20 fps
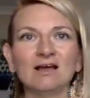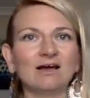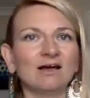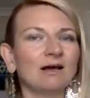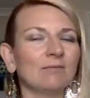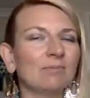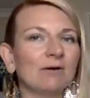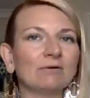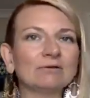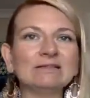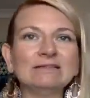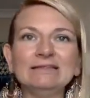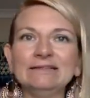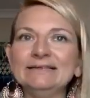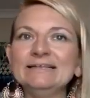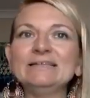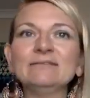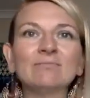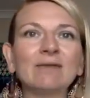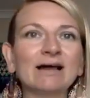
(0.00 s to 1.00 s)
about
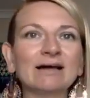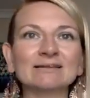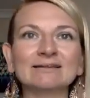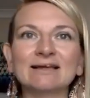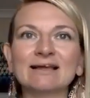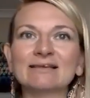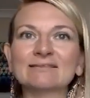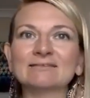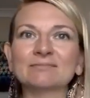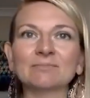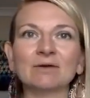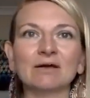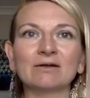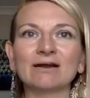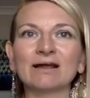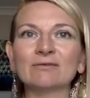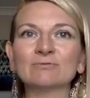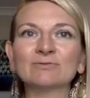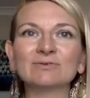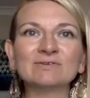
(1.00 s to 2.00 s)
lead magnets, about
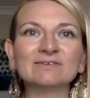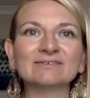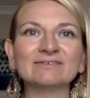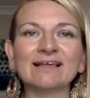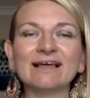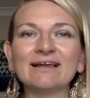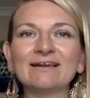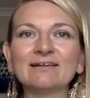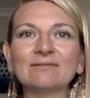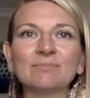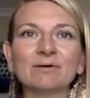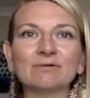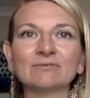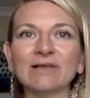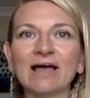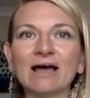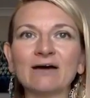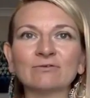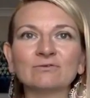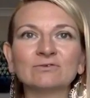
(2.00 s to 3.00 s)
how to sell,
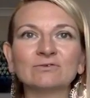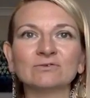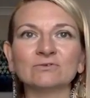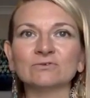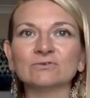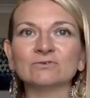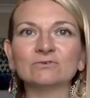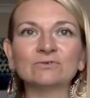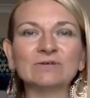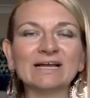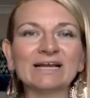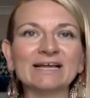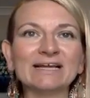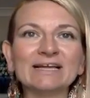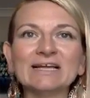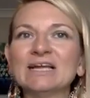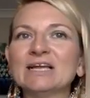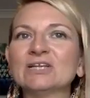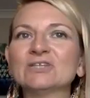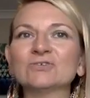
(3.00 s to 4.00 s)
about how to
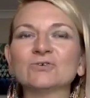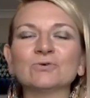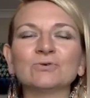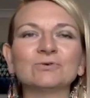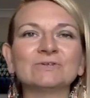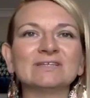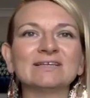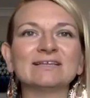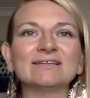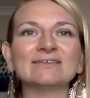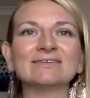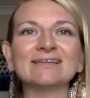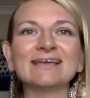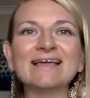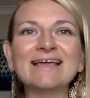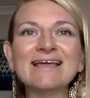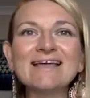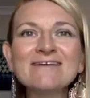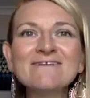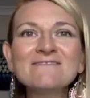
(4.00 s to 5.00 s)
engage audience,
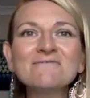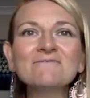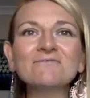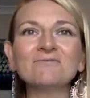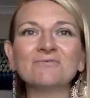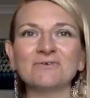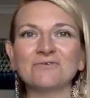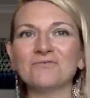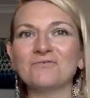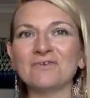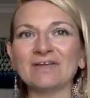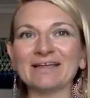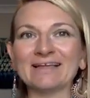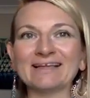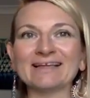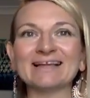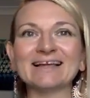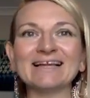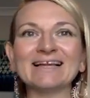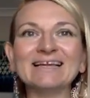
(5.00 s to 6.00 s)

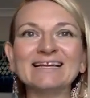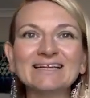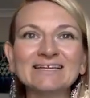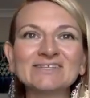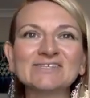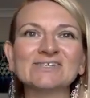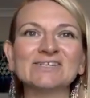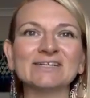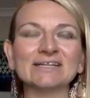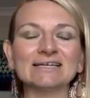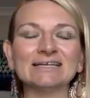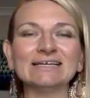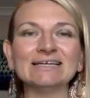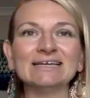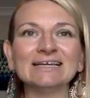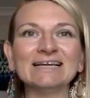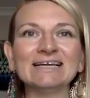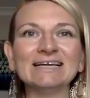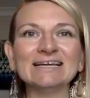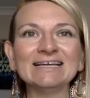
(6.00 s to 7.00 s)
everything
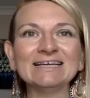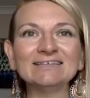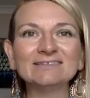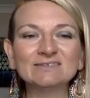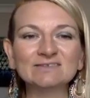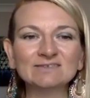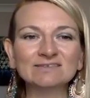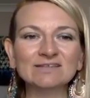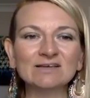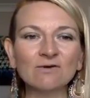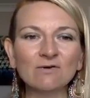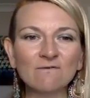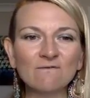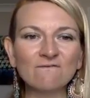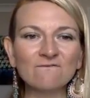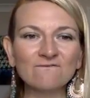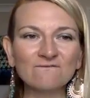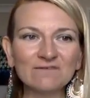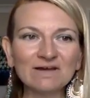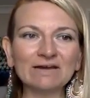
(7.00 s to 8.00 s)
literally is
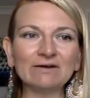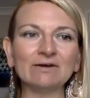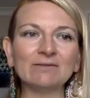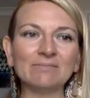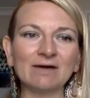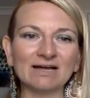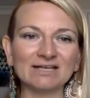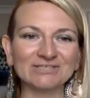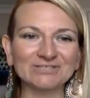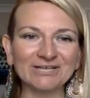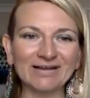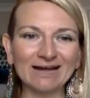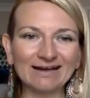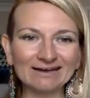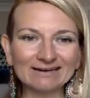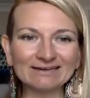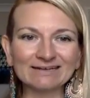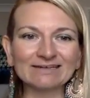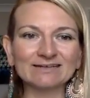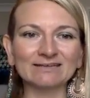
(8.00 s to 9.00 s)
still very much
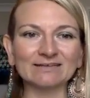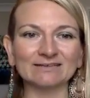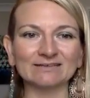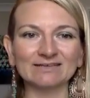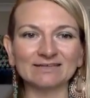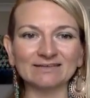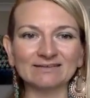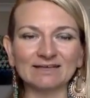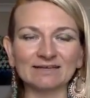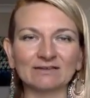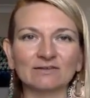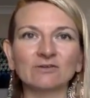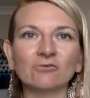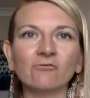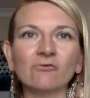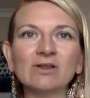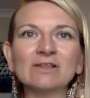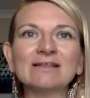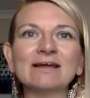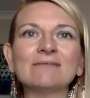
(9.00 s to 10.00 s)
anchored in that
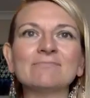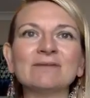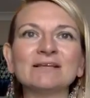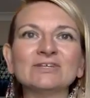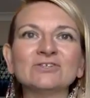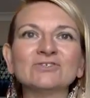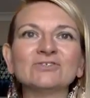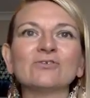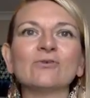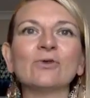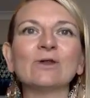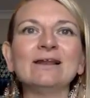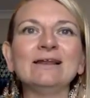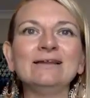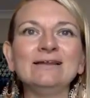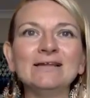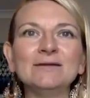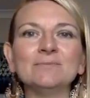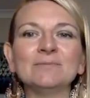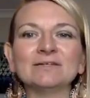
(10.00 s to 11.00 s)
three-dimensional
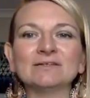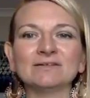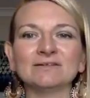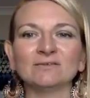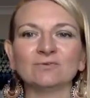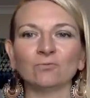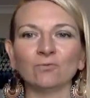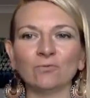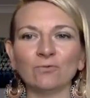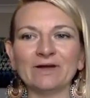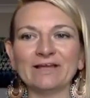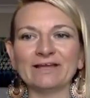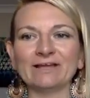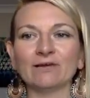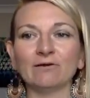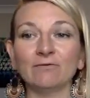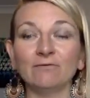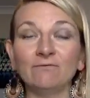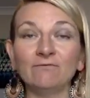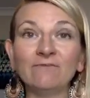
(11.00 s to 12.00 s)
limited
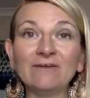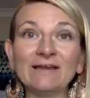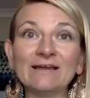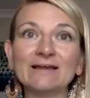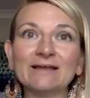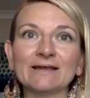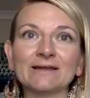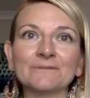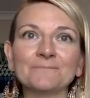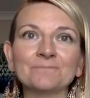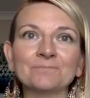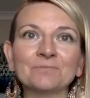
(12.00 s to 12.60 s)
way of thinking.